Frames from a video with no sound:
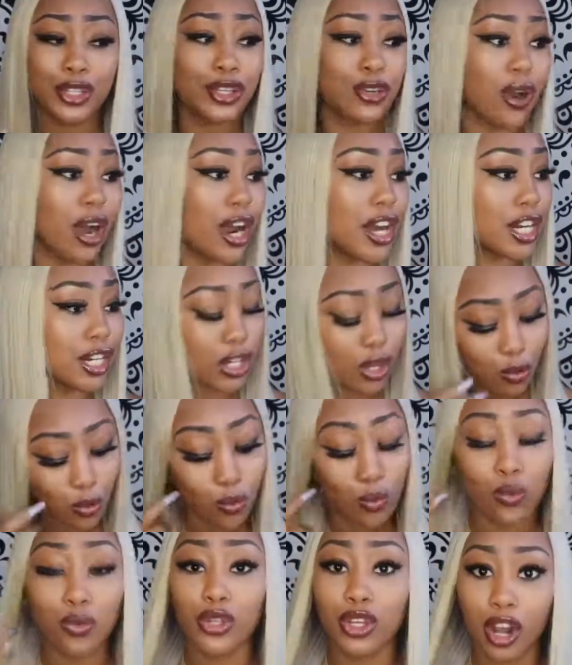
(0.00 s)
You already
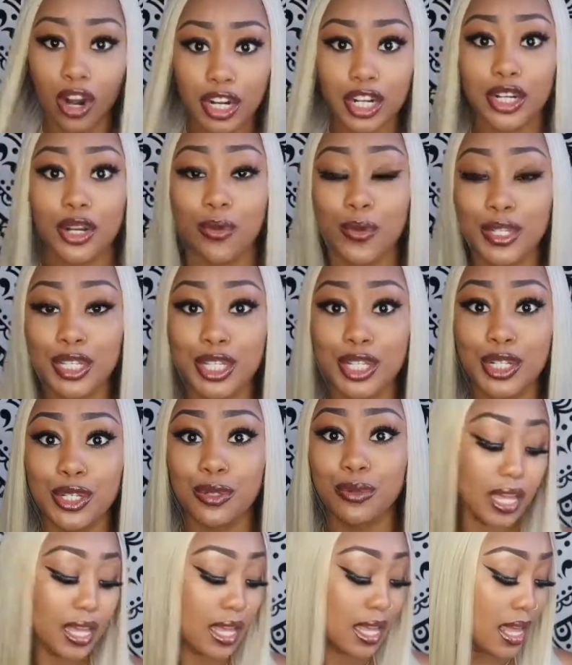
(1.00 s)
know. I already know what to
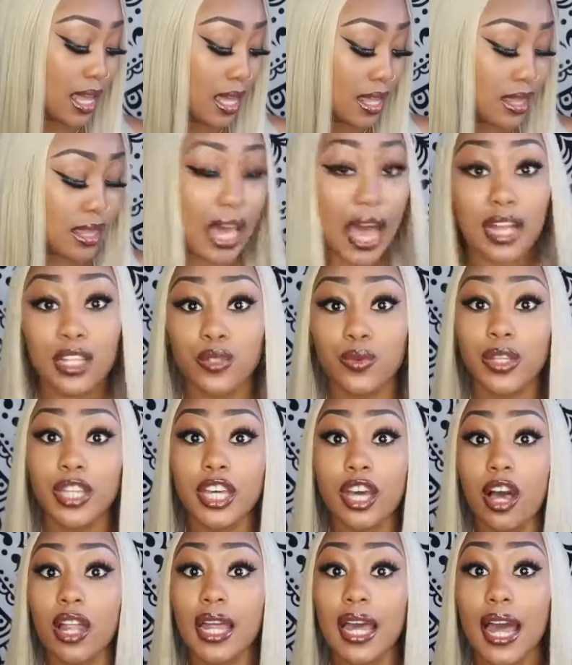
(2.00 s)
do. That's
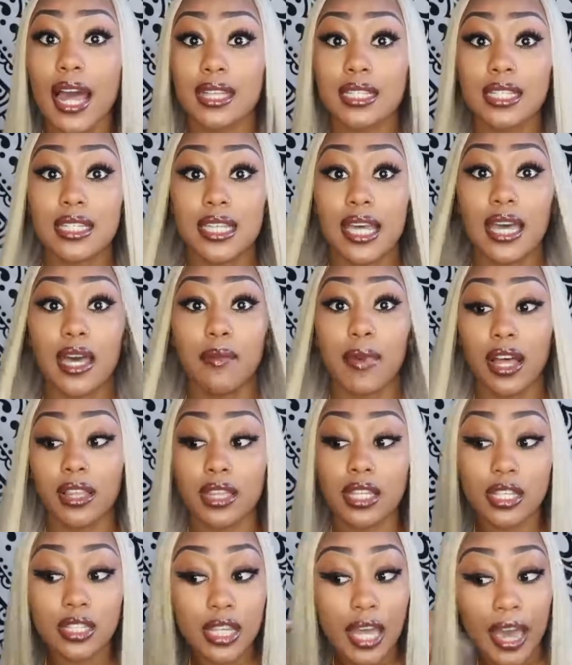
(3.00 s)
really all I had to say
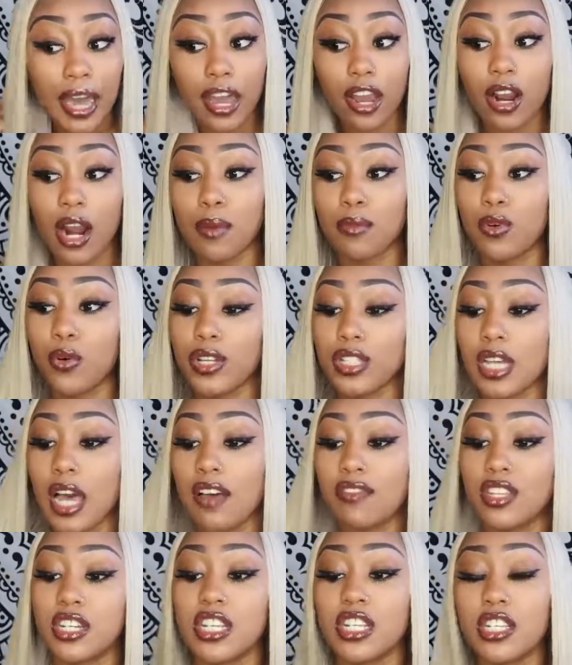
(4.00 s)
about this hair. I'm going to
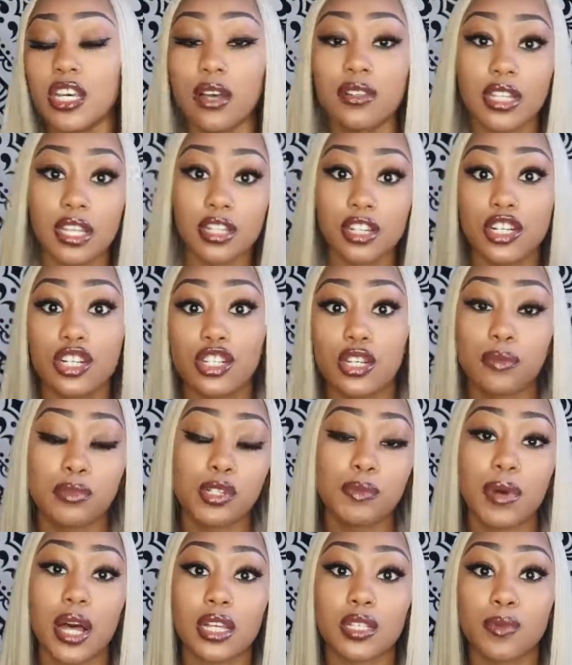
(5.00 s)
have the details in the
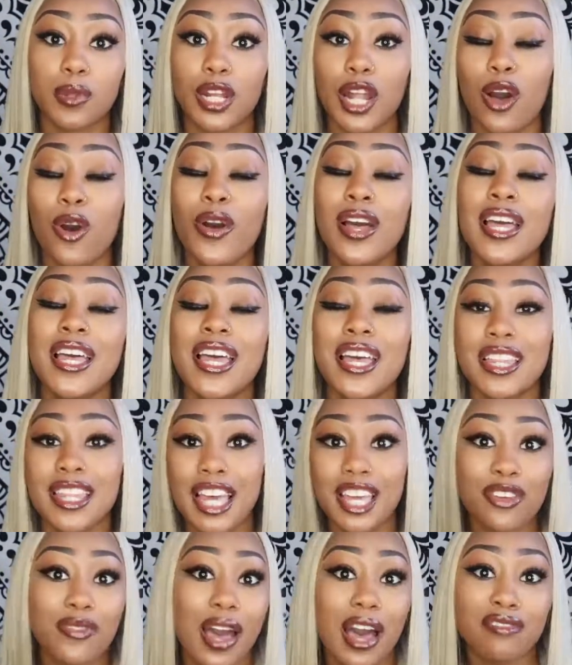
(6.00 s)
description box below.
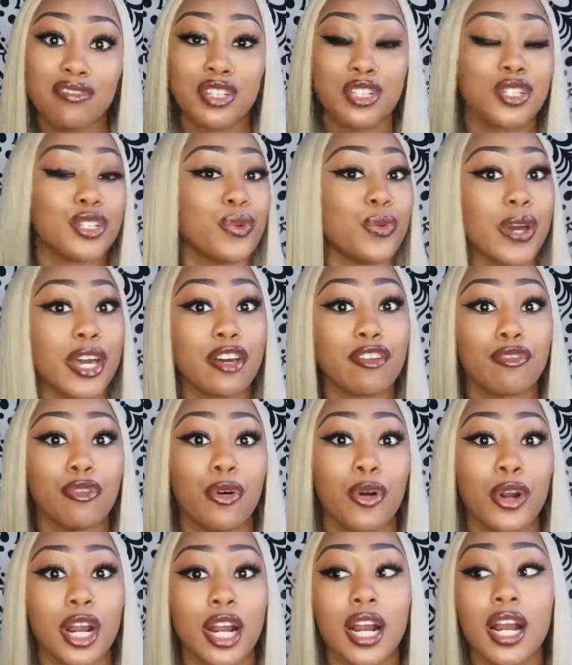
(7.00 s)
Thank you, Afsisterwig,
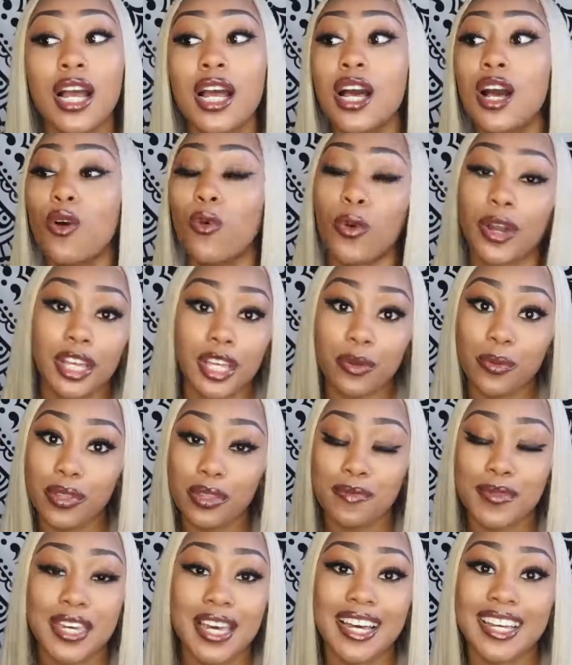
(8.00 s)
for working
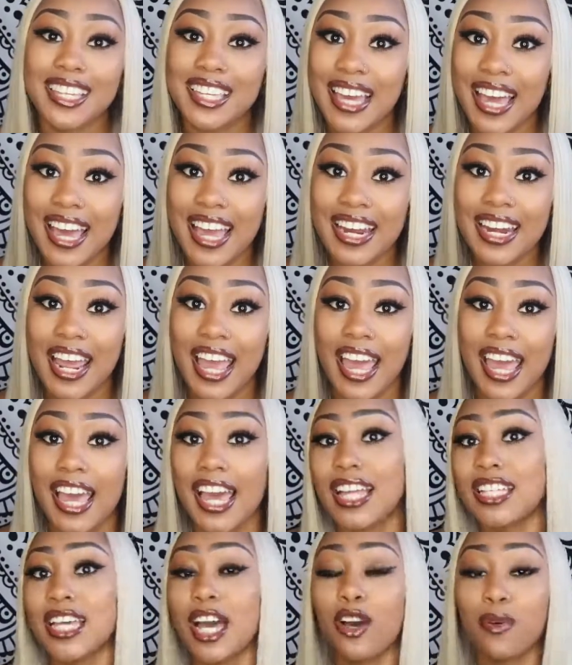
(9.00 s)
with me again.
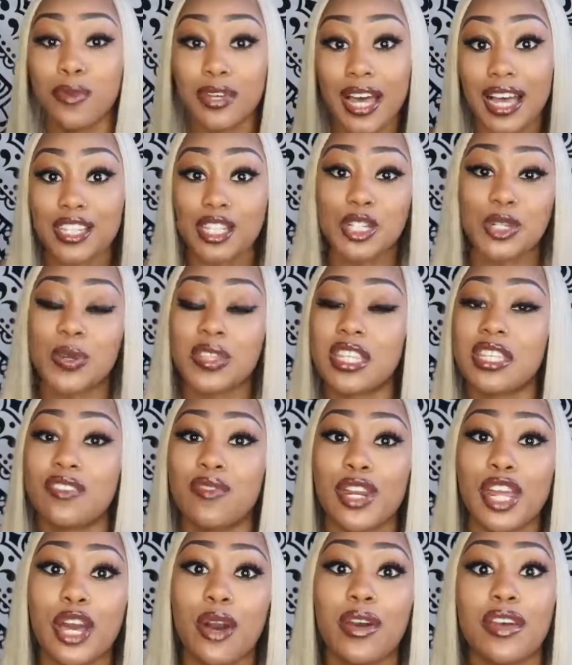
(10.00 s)
And I hope you guys enjoyed
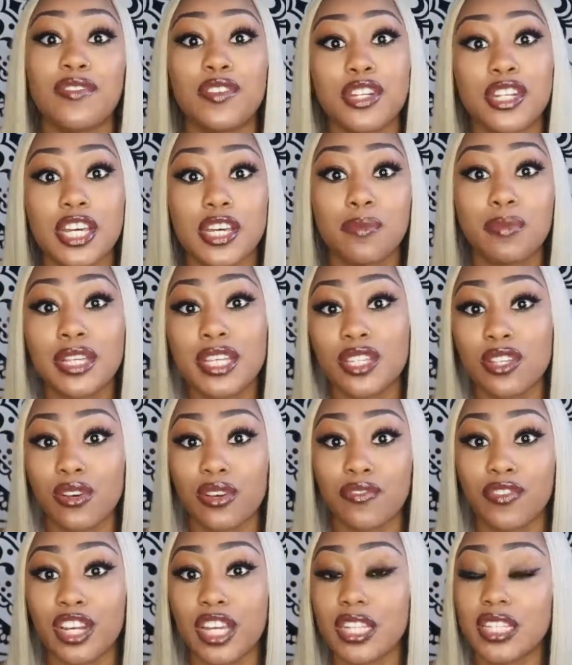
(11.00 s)
this video. If you did, please
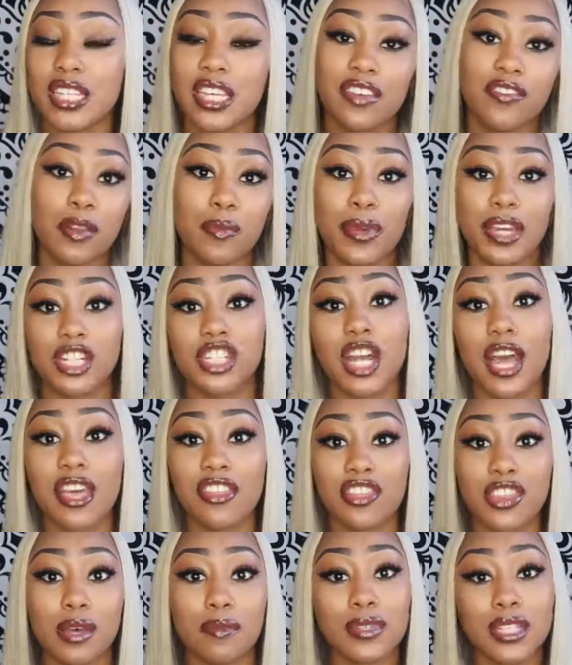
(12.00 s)
don't forget to give it a big
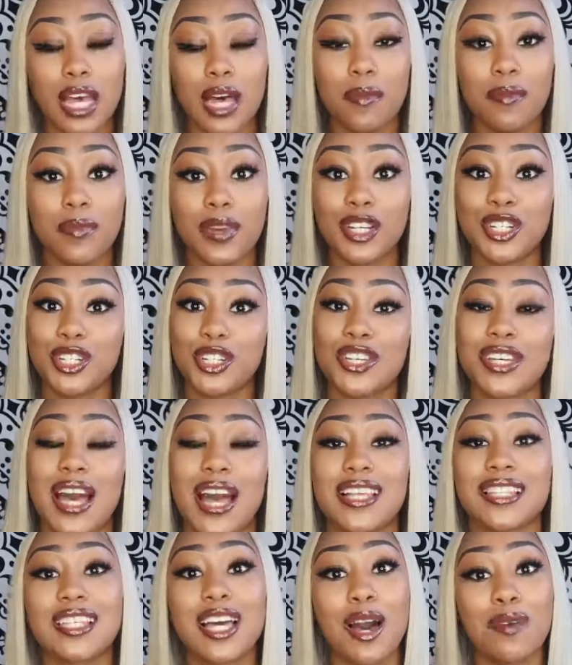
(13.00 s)
giant thumbs up. Make sure you
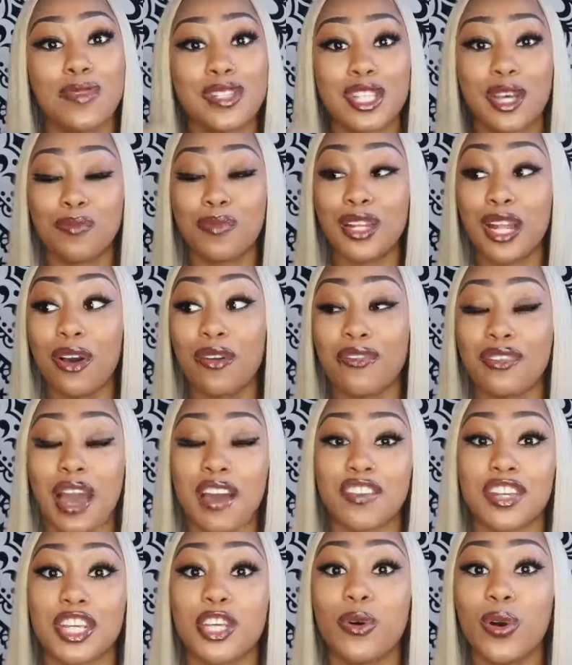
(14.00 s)
guys comment down below if you
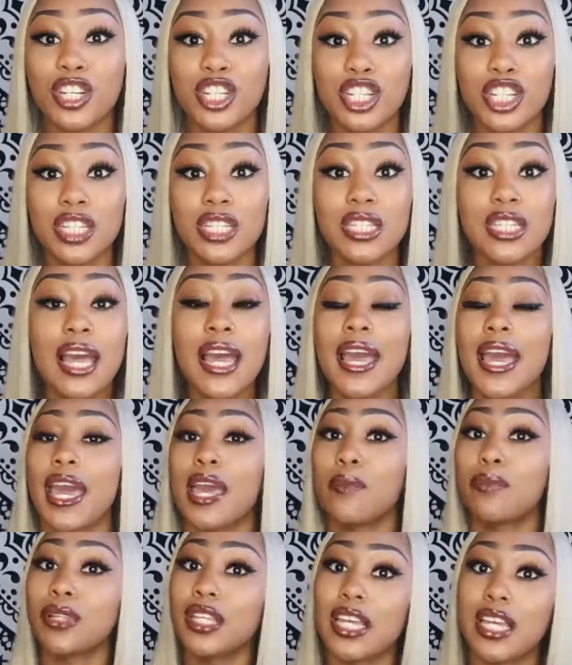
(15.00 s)
have any questions.
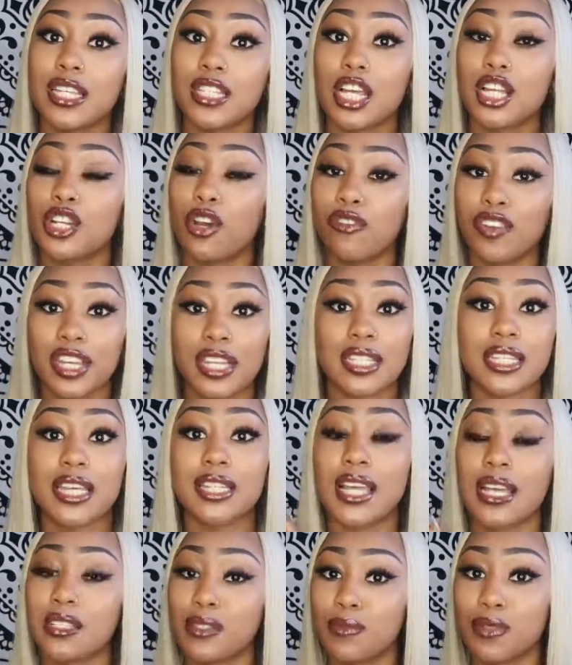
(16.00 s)
And please don't forget to
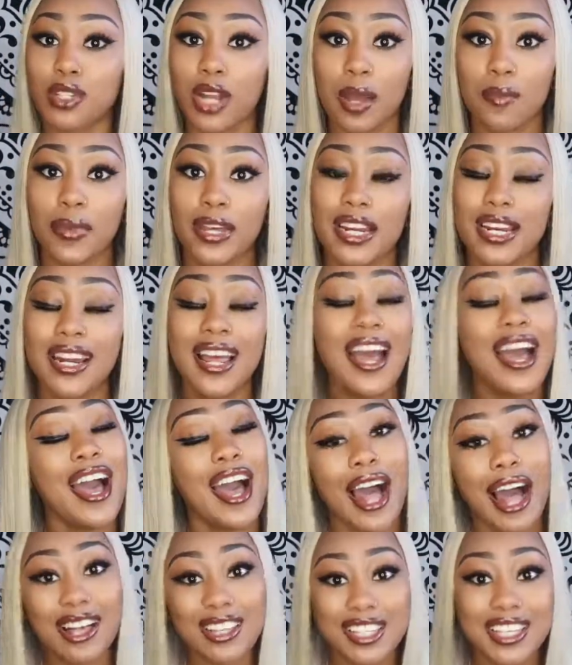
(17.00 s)
hit that subscribe button.
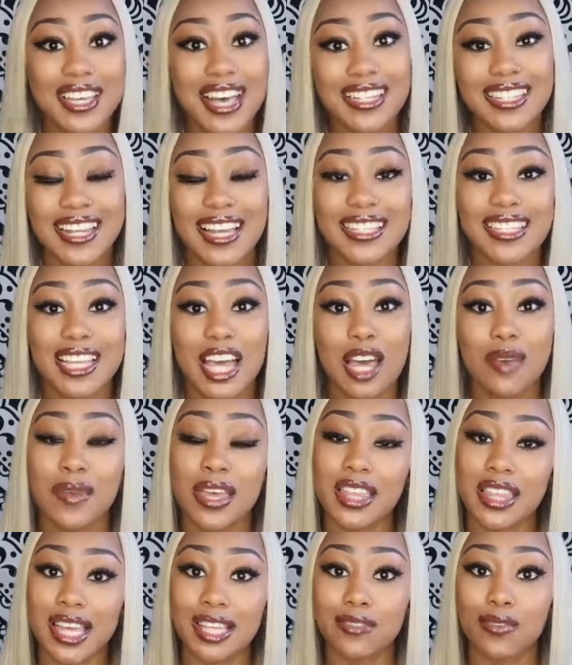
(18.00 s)
I'll see you guys next
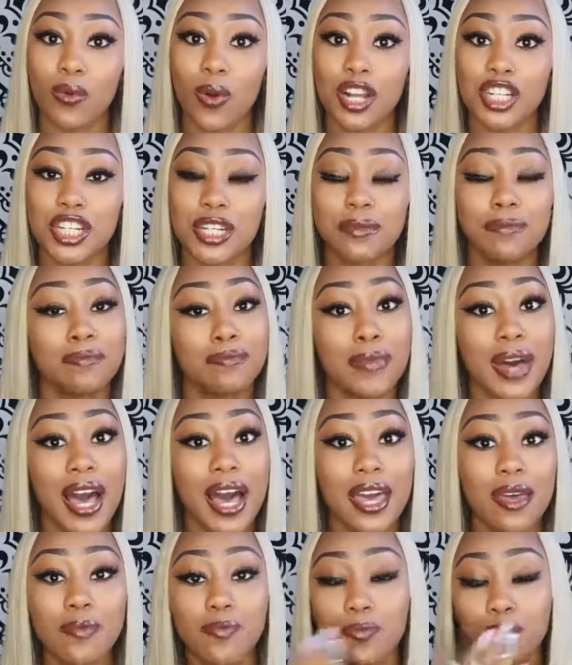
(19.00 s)
time, and thanks for watching.
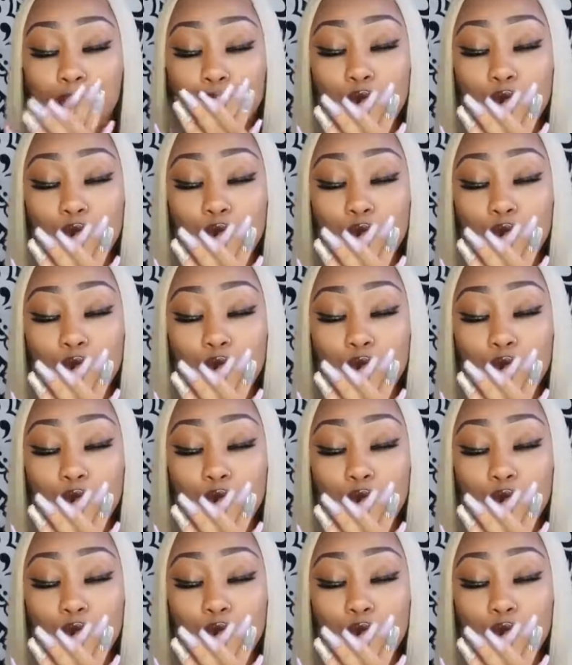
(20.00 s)
Bye.